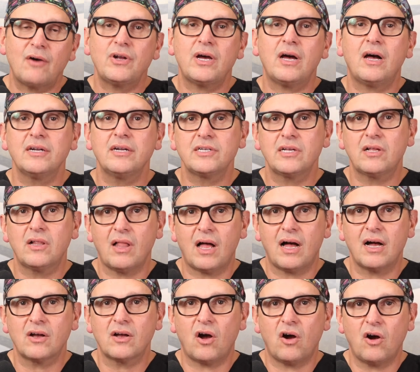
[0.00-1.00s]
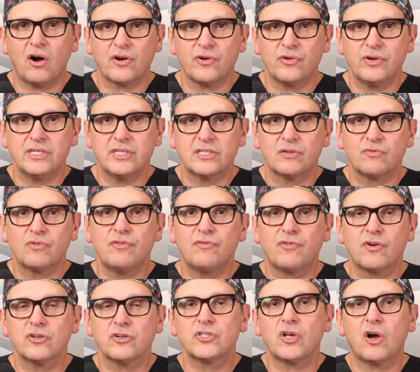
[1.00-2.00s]
How to unclog arteries and
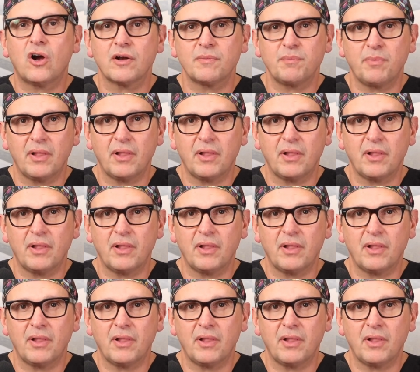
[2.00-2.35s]
reverse heart